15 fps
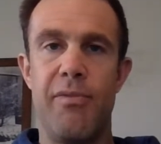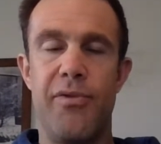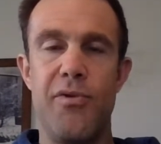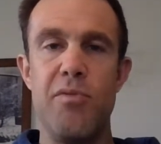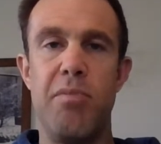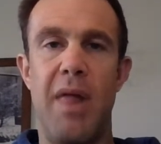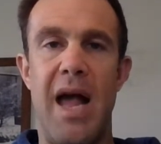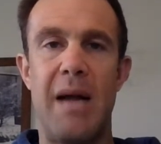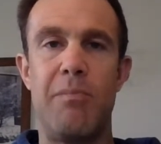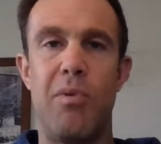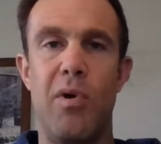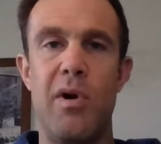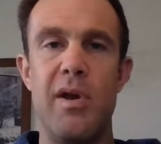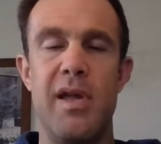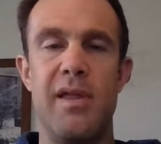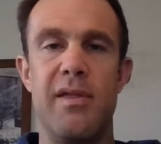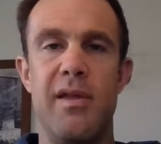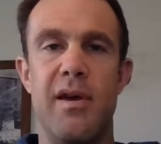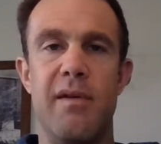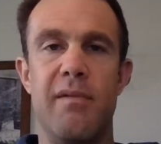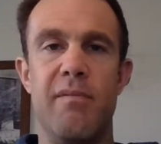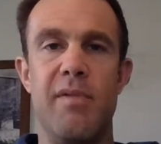through Blackboard and
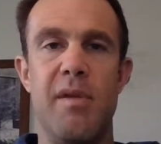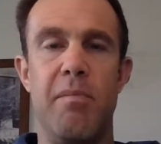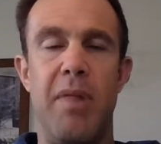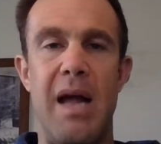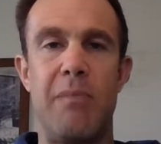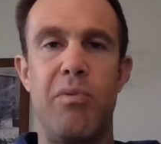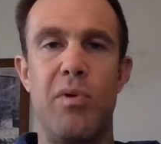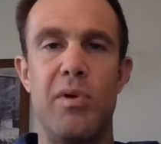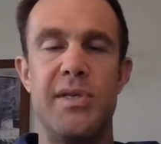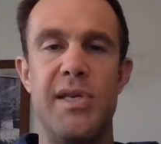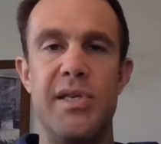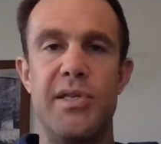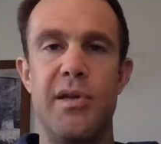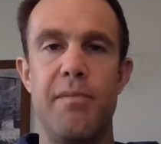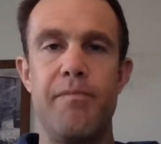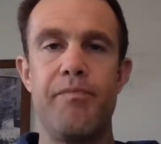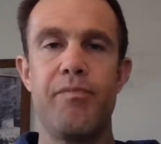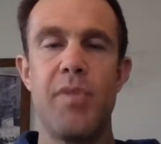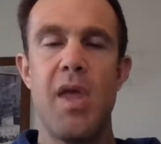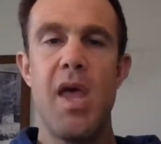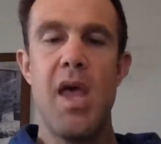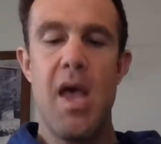the Blackboard system.
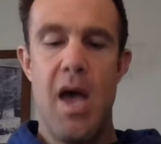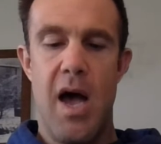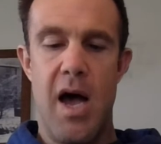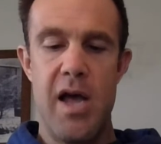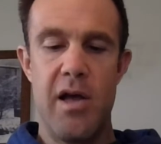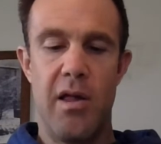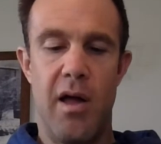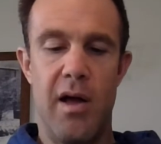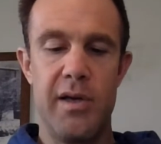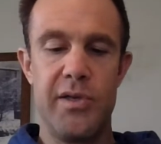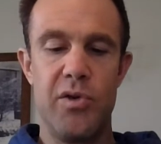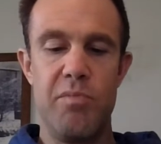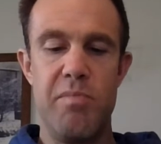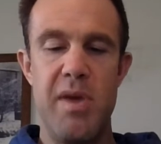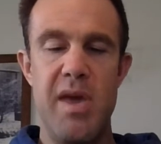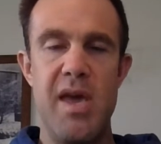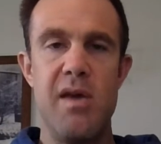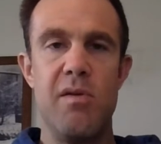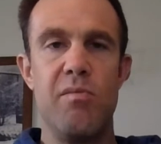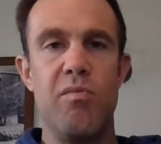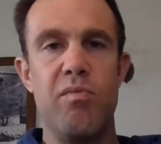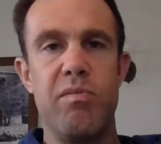You'll also be